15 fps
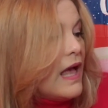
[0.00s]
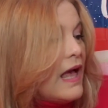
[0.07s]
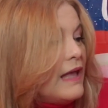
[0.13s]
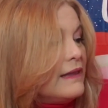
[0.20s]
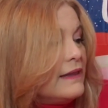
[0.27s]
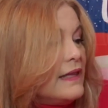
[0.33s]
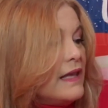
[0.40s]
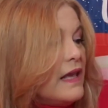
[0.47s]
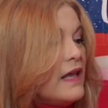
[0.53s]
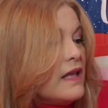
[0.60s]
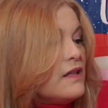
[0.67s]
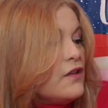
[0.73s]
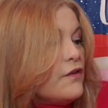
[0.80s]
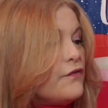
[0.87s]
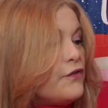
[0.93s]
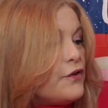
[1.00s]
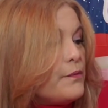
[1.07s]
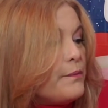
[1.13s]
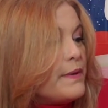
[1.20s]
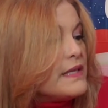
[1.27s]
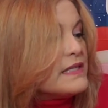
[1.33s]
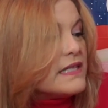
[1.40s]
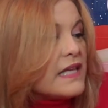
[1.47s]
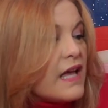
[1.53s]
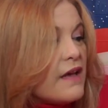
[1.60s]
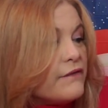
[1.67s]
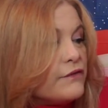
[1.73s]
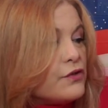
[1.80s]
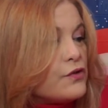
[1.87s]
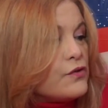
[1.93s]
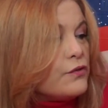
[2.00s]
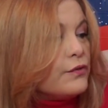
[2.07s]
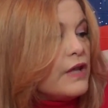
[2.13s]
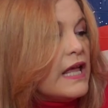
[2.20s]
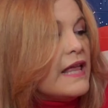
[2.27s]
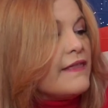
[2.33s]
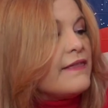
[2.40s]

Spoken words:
At the end of their busy afternoon,